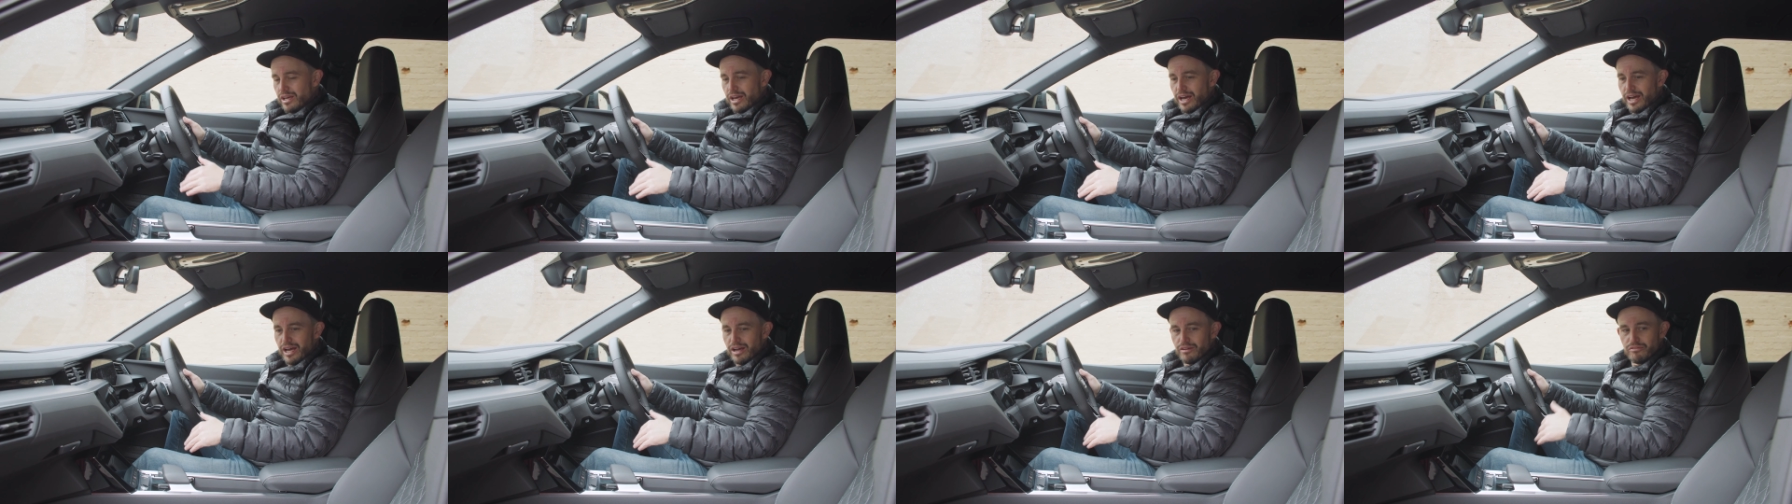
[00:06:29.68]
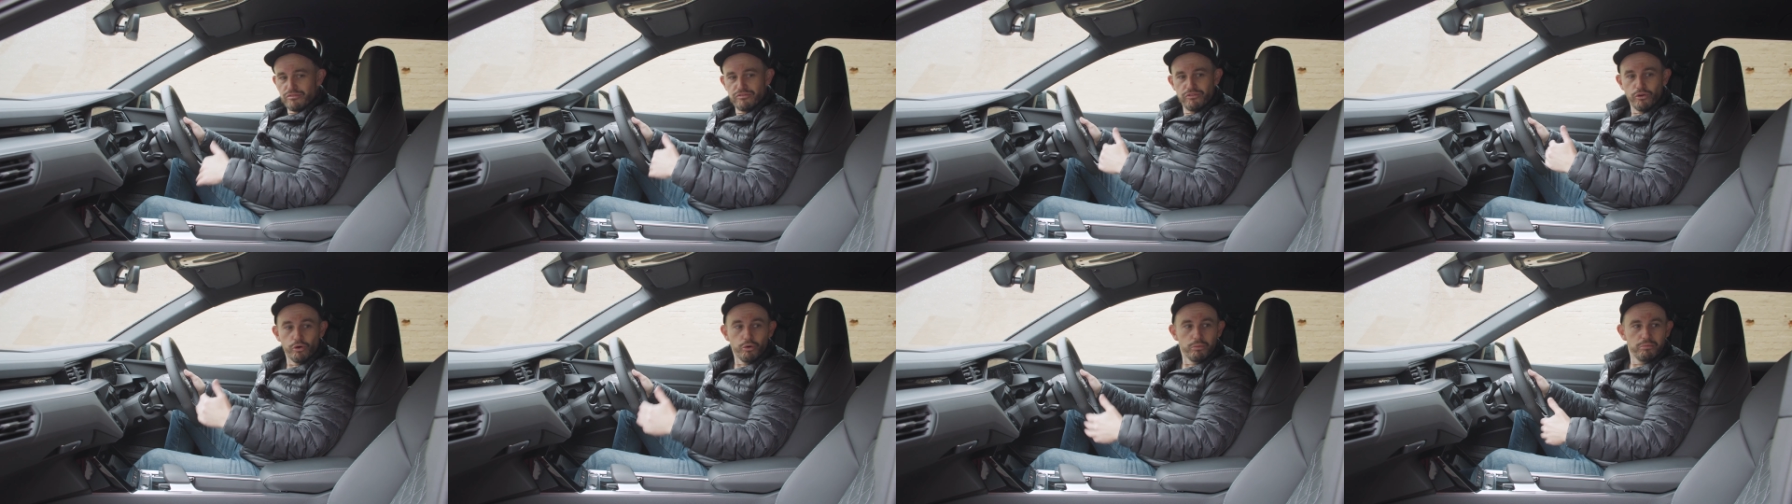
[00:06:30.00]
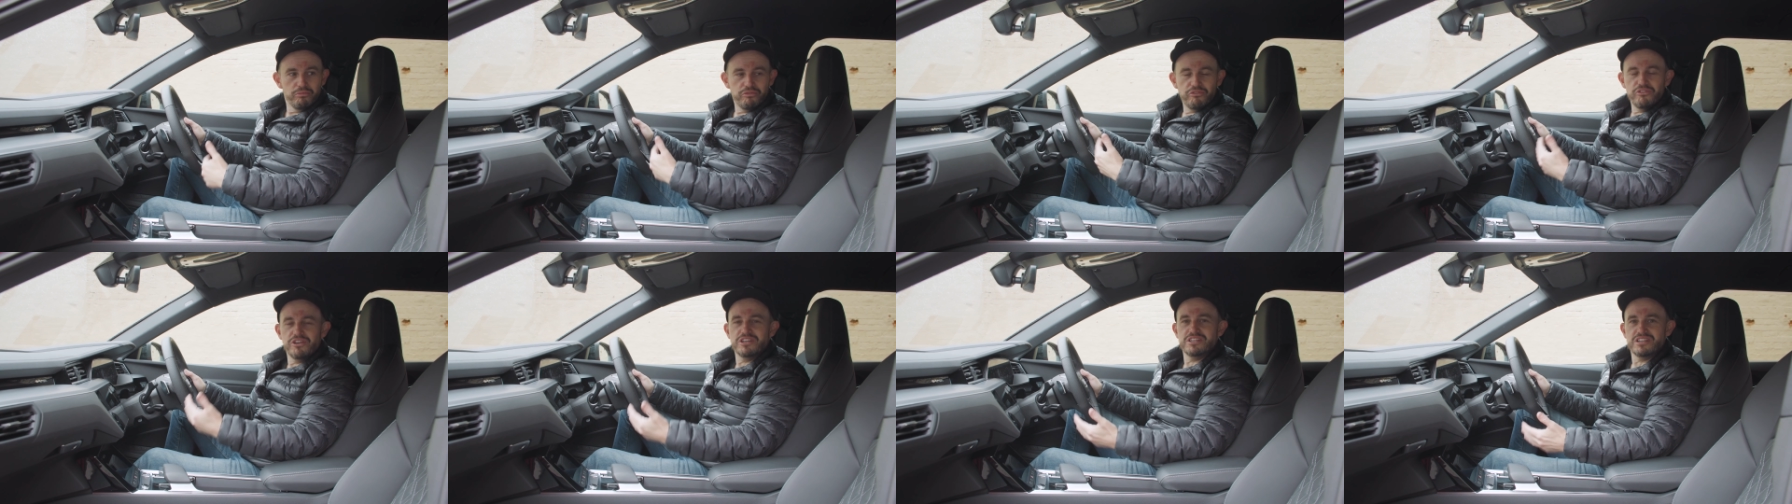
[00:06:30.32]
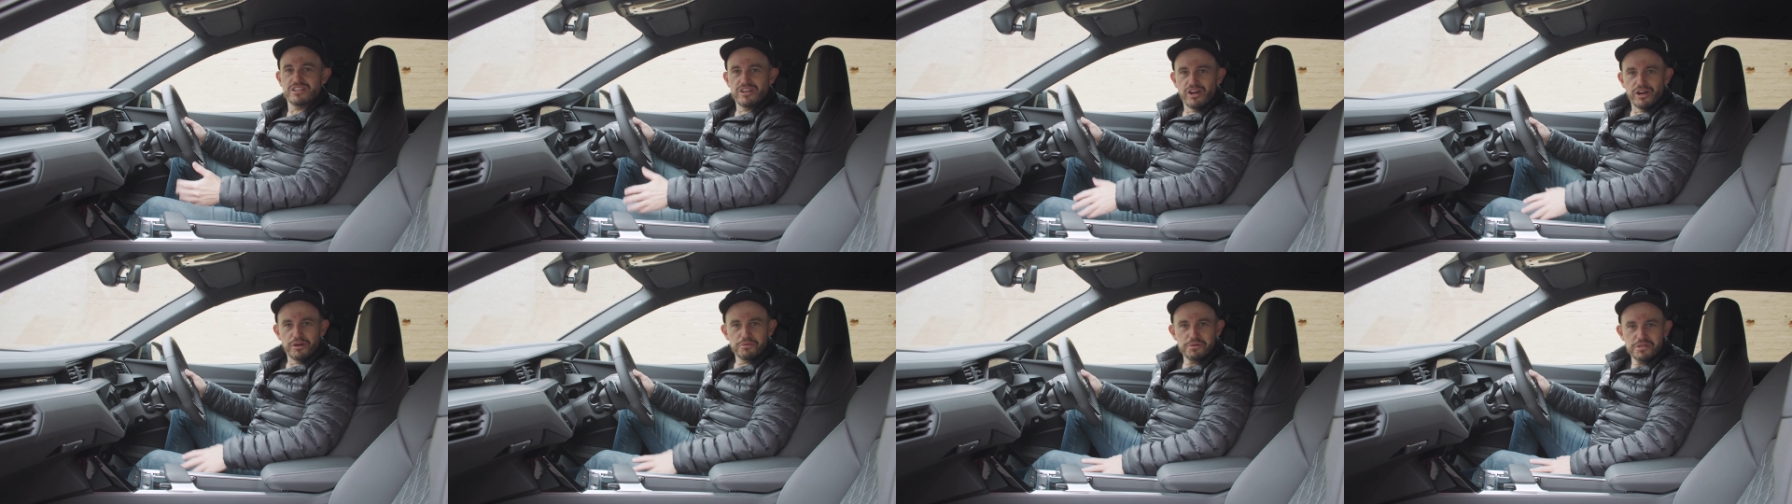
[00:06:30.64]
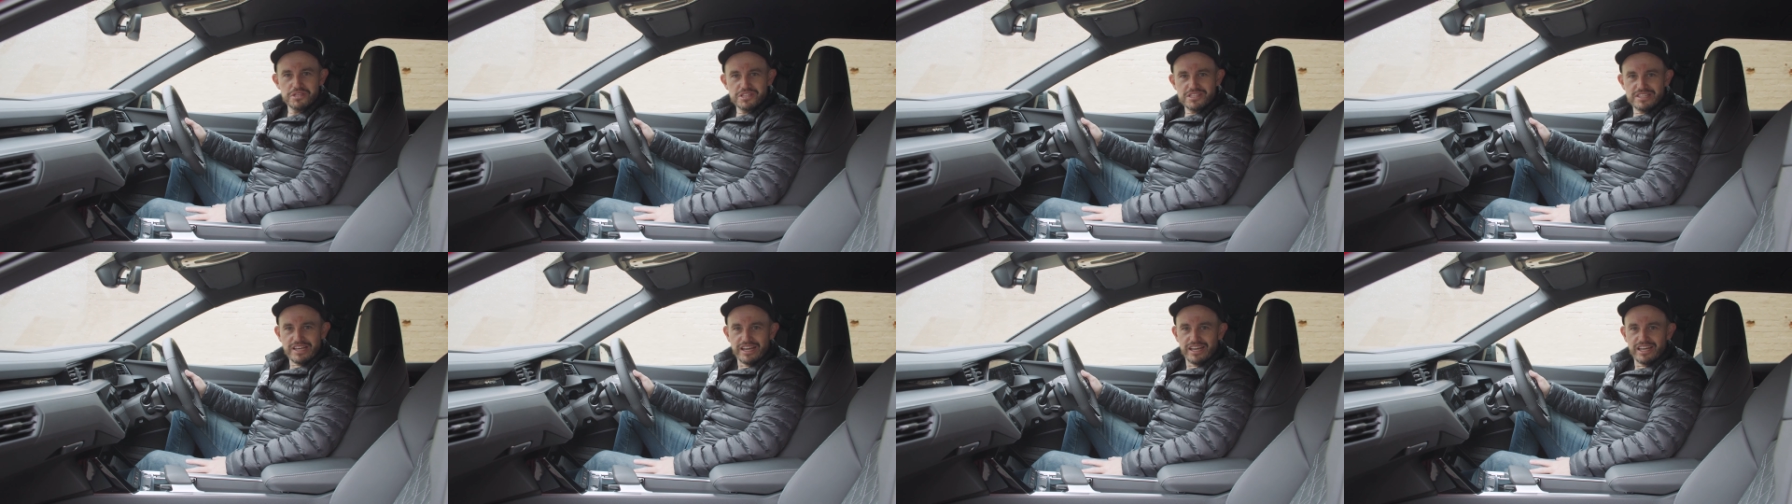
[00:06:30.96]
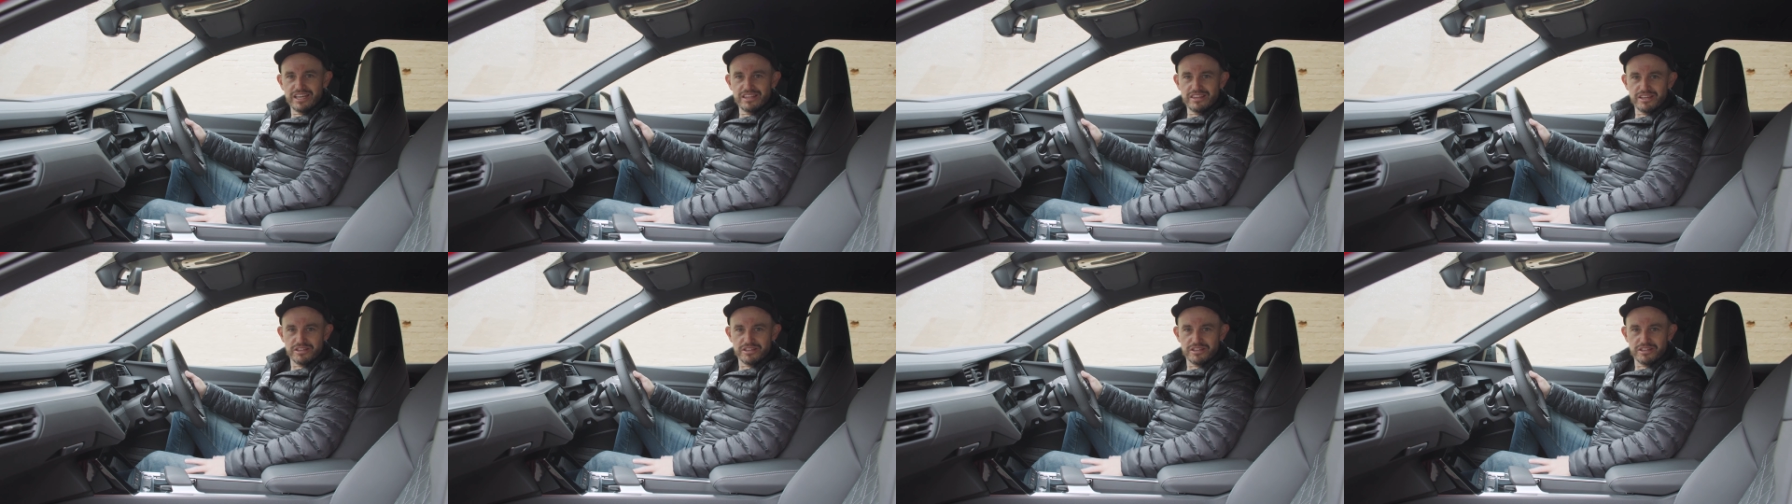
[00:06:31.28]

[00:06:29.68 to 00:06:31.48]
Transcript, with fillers: uh, form fitted, I would say.